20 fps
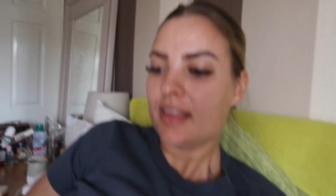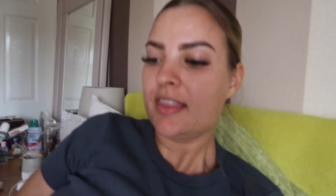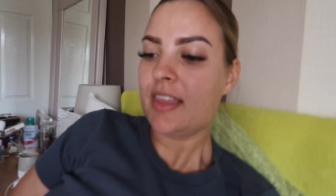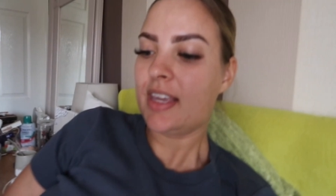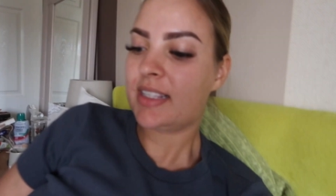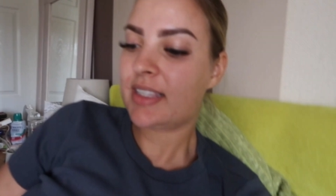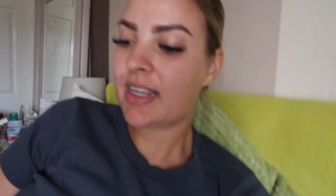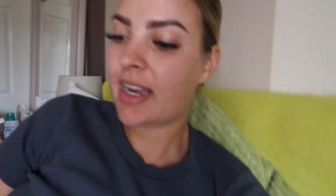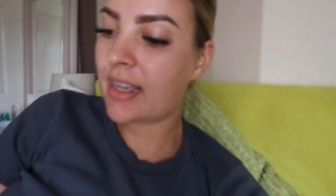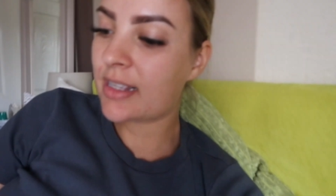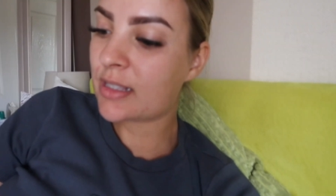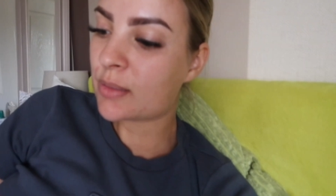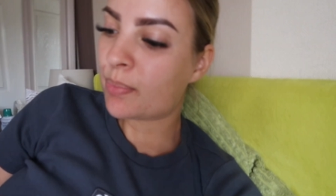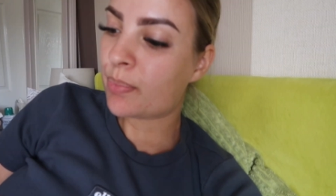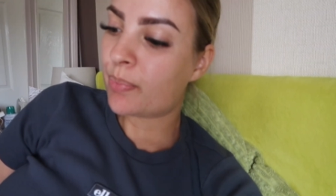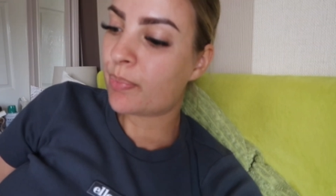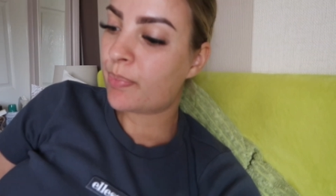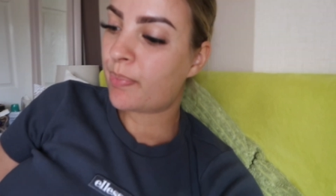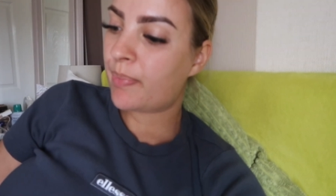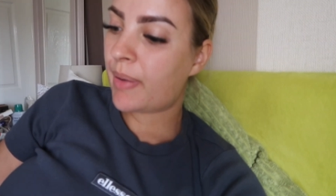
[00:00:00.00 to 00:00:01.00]
They said it's
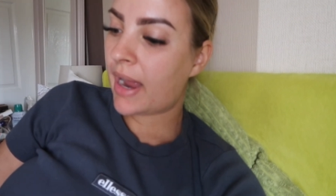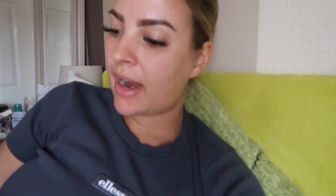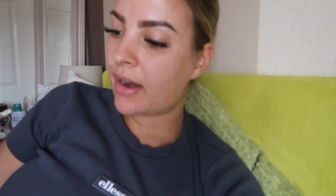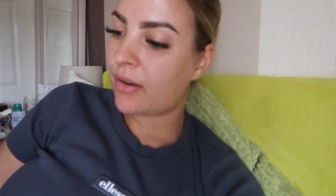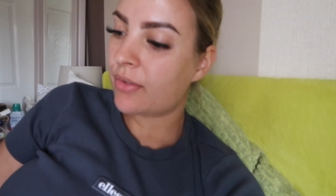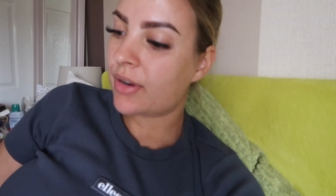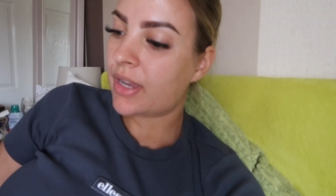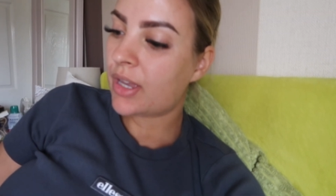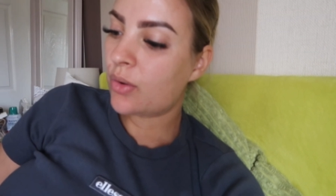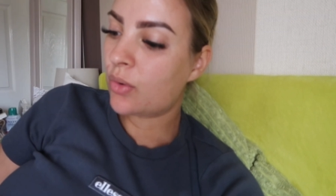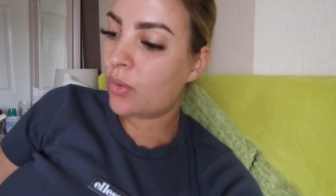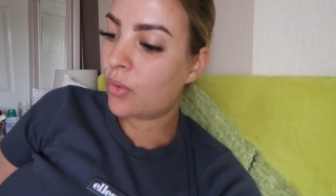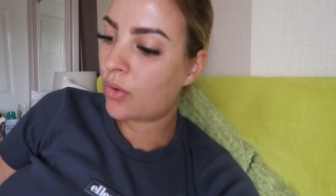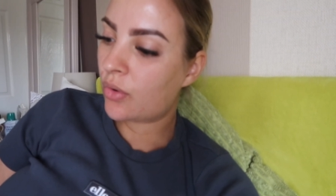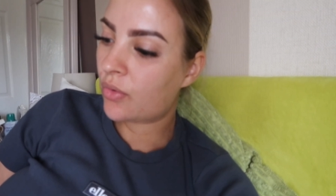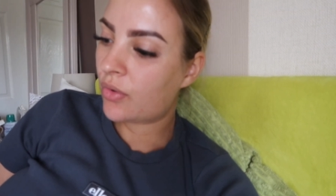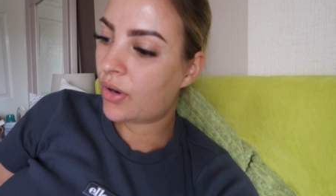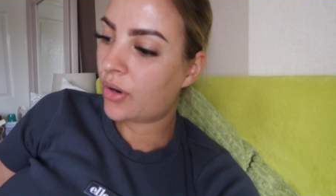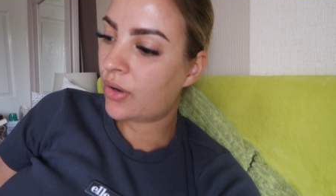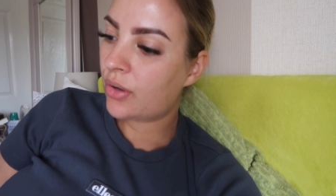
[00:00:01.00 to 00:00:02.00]

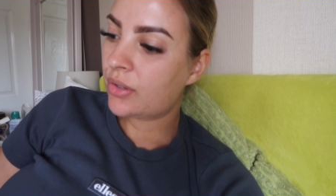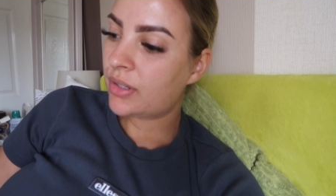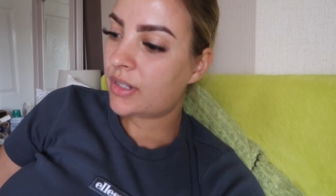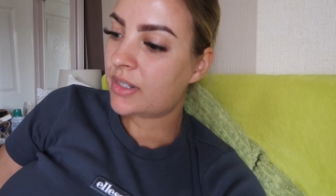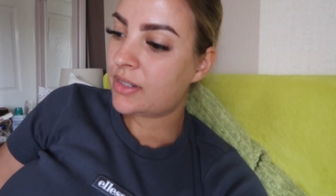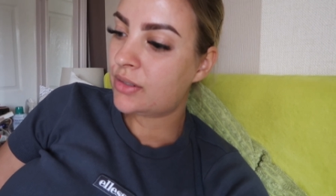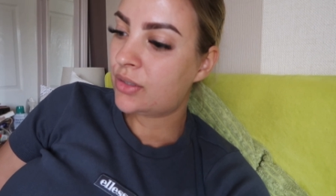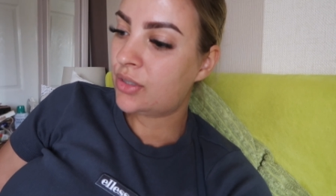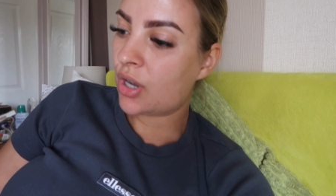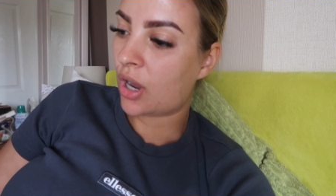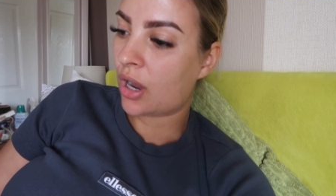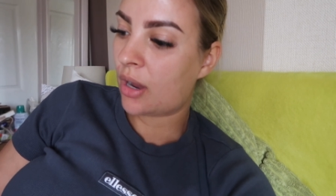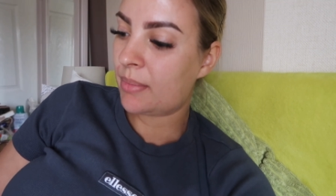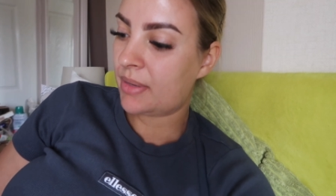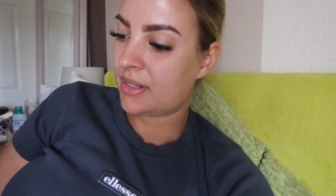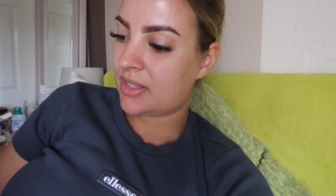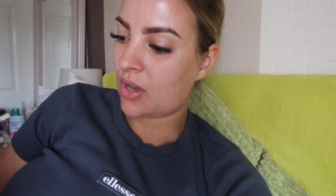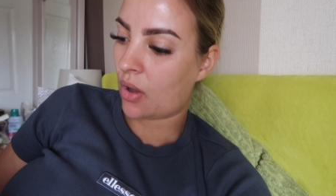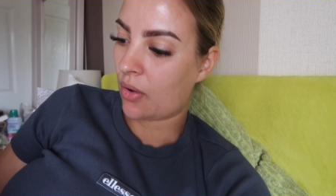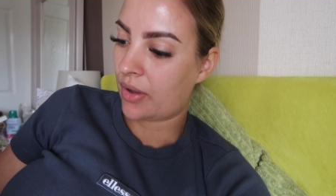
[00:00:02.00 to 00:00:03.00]
perioral
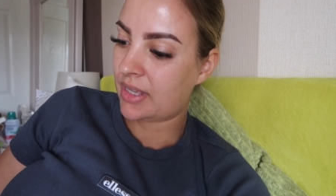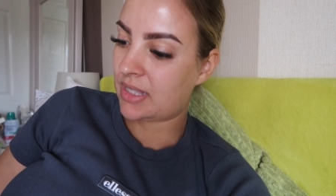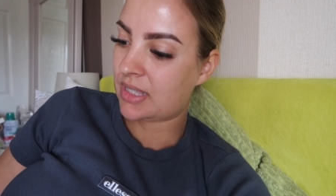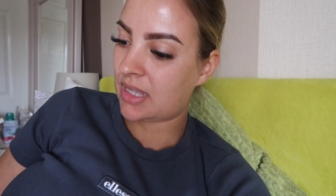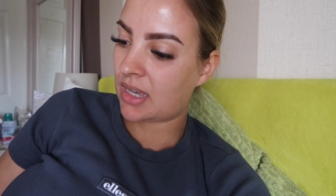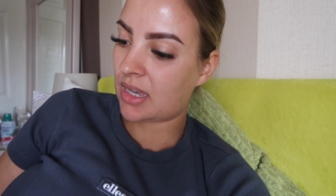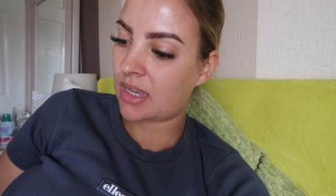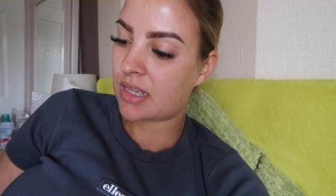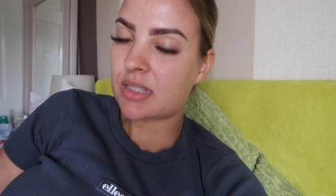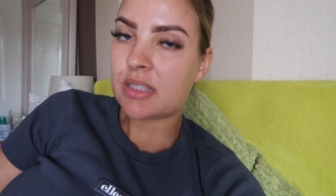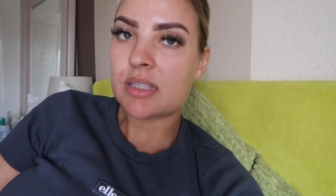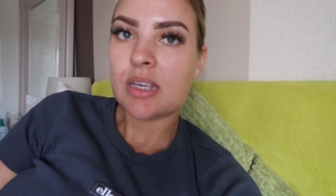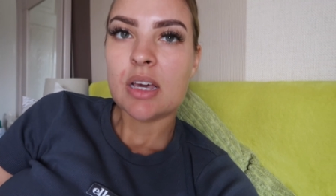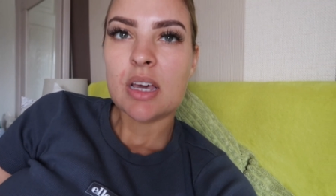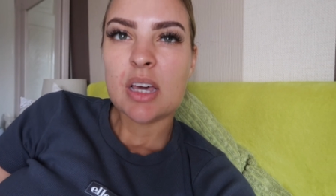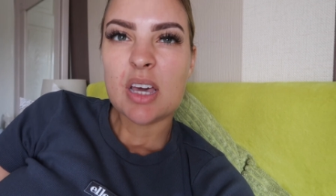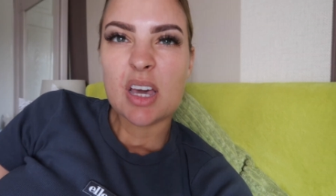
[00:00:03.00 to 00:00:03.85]
dermatitis